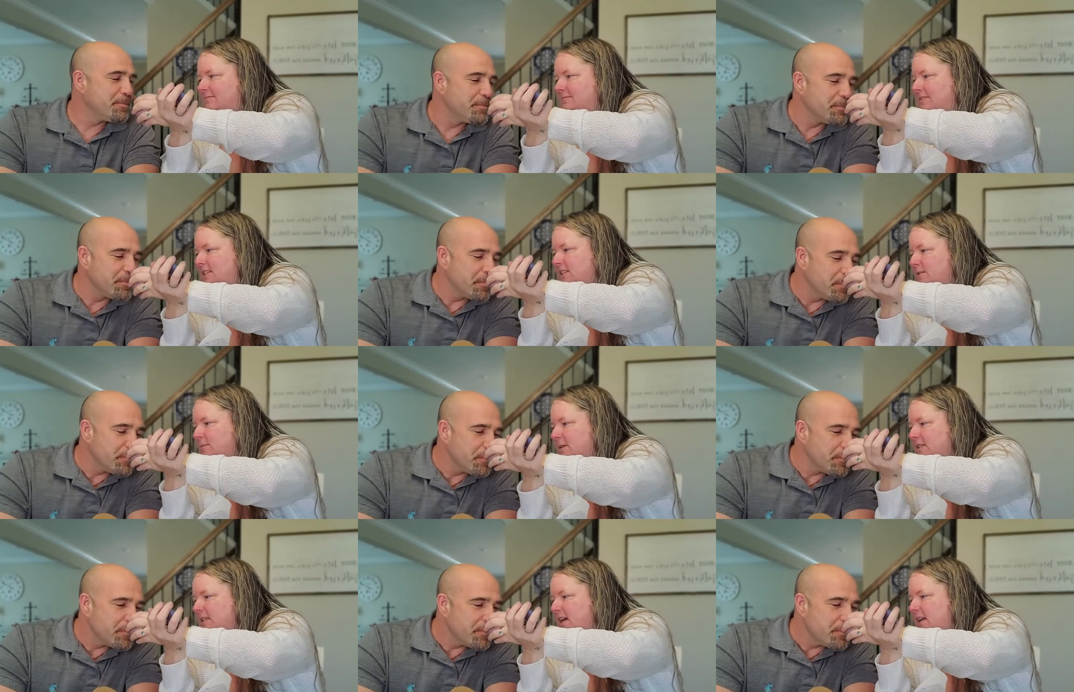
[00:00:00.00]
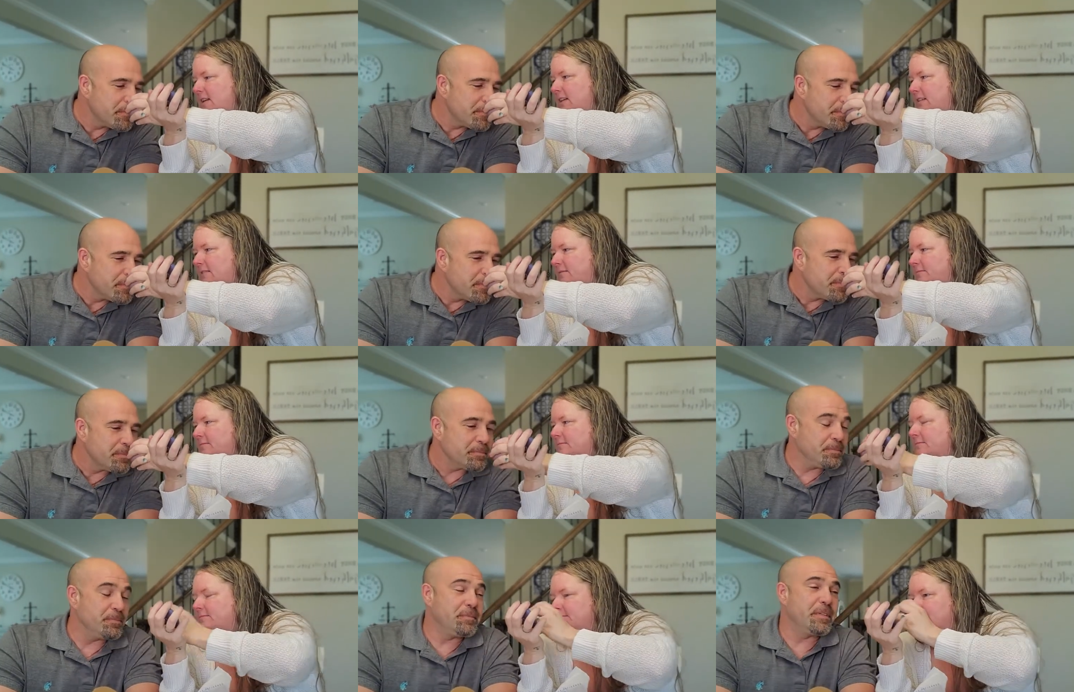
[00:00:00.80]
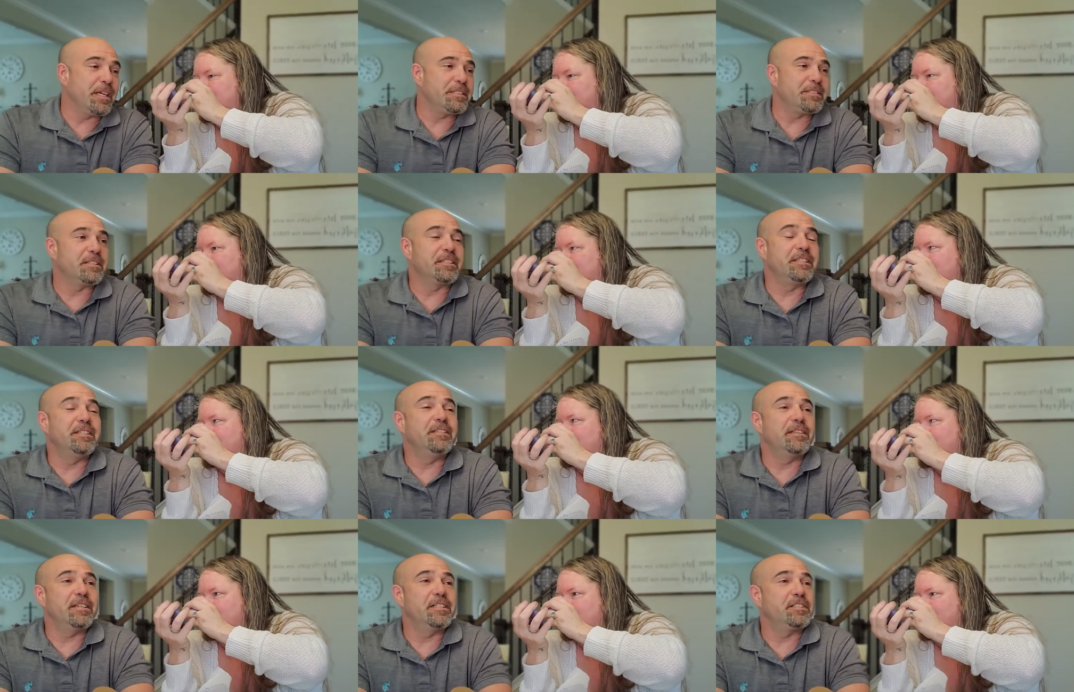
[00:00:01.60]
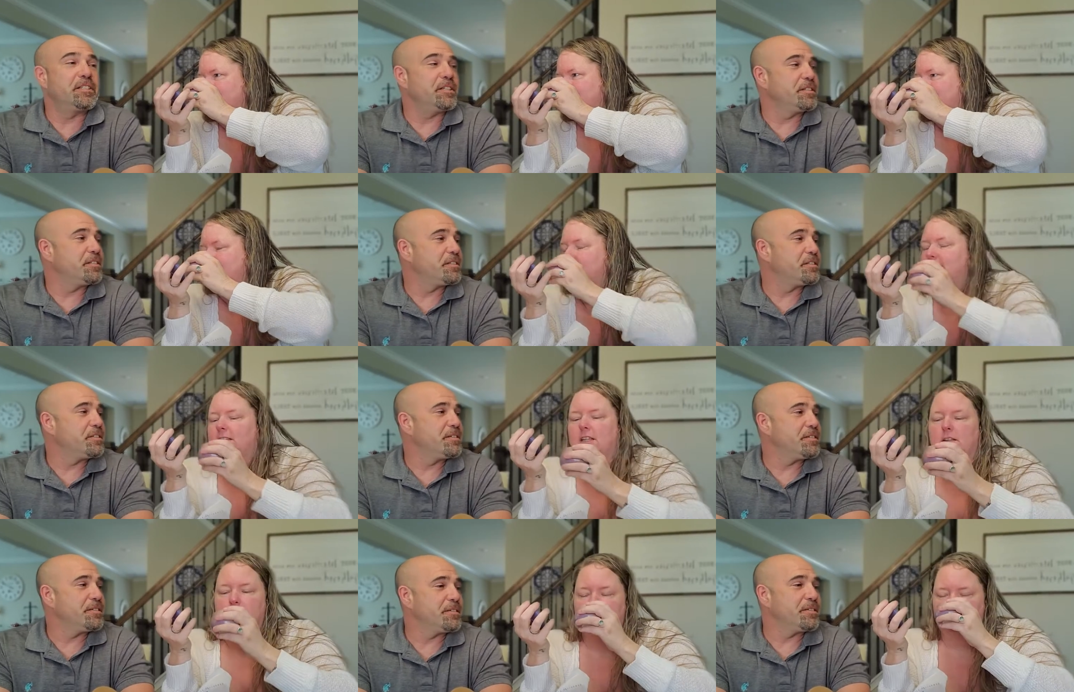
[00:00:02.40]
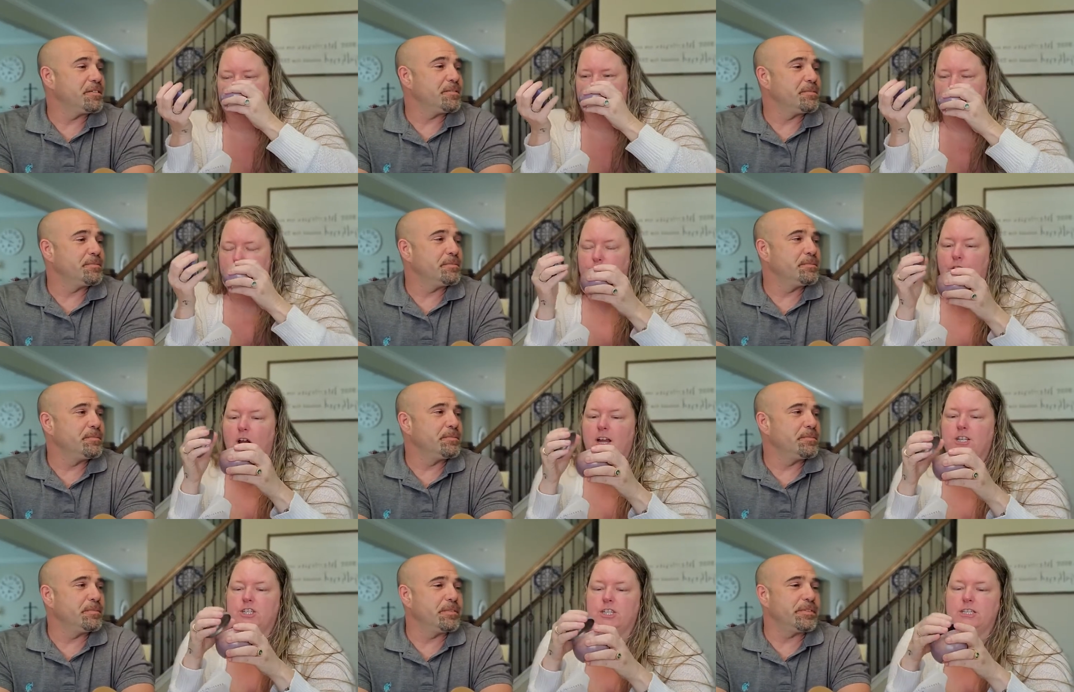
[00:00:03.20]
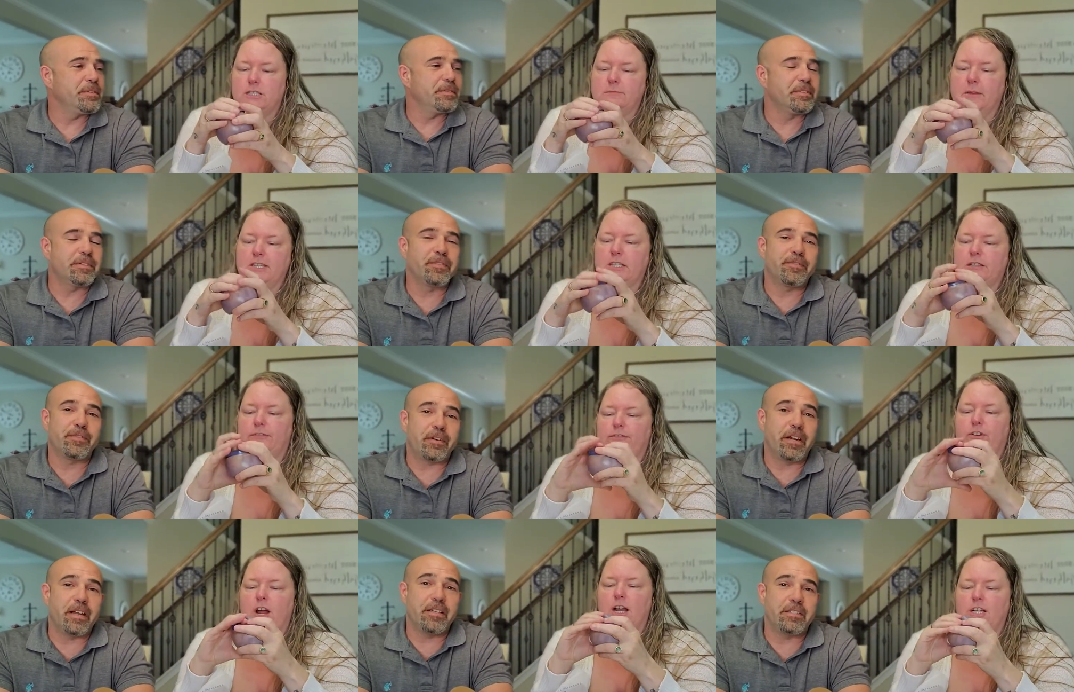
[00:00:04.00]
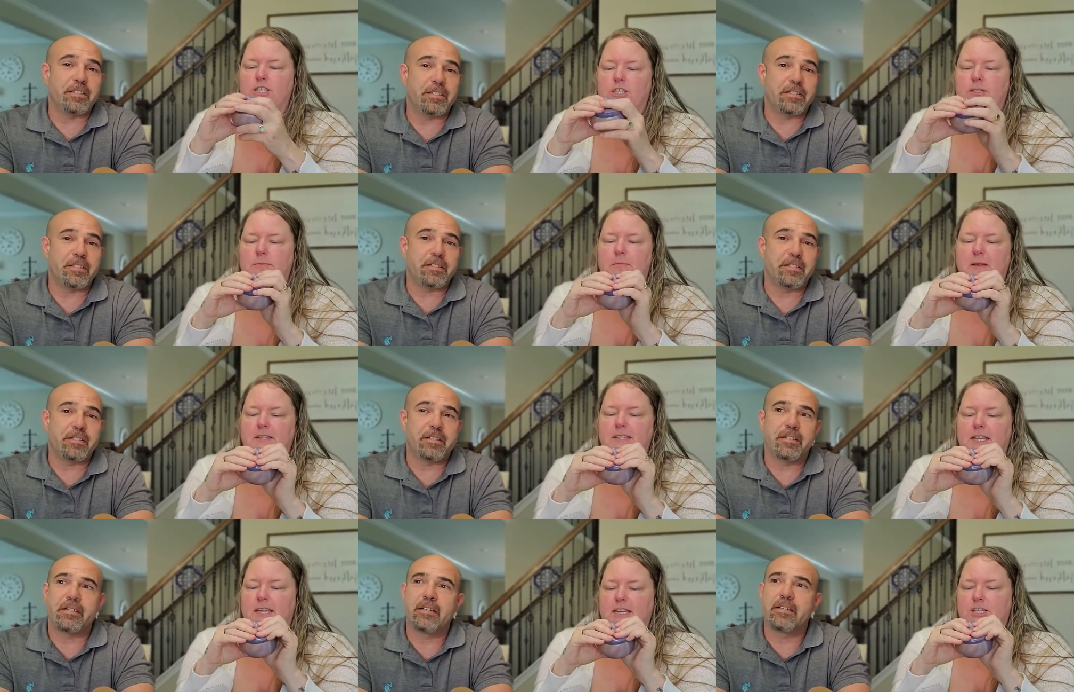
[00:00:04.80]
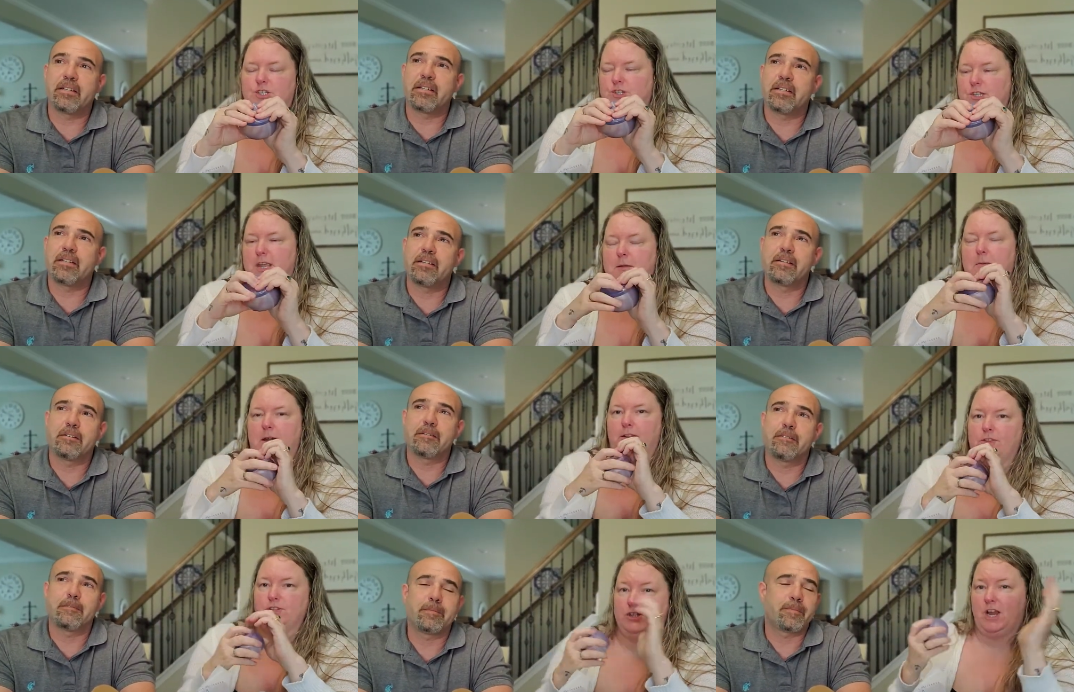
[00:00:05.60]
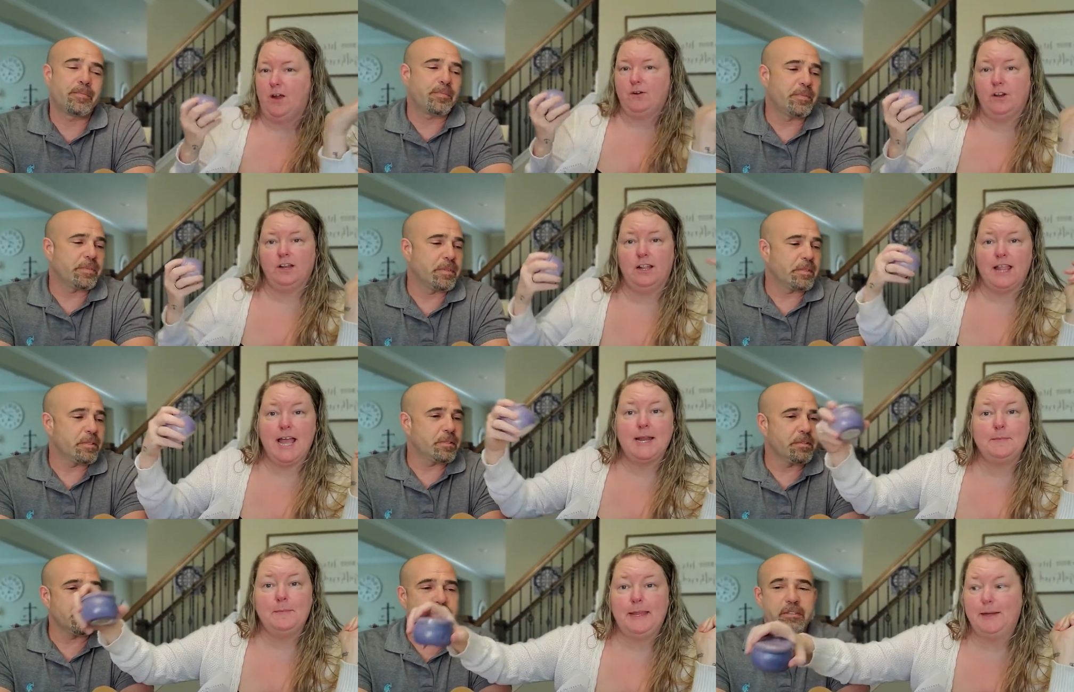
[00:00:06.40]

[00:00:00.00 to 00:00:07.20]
Speaker 1: It smells kind of.
Speaker 2: Mmm, that's delicious.
Speaker 1: It's mm. fresh. It smells fresh. fresh. Smells like it just came out of the shower, like me.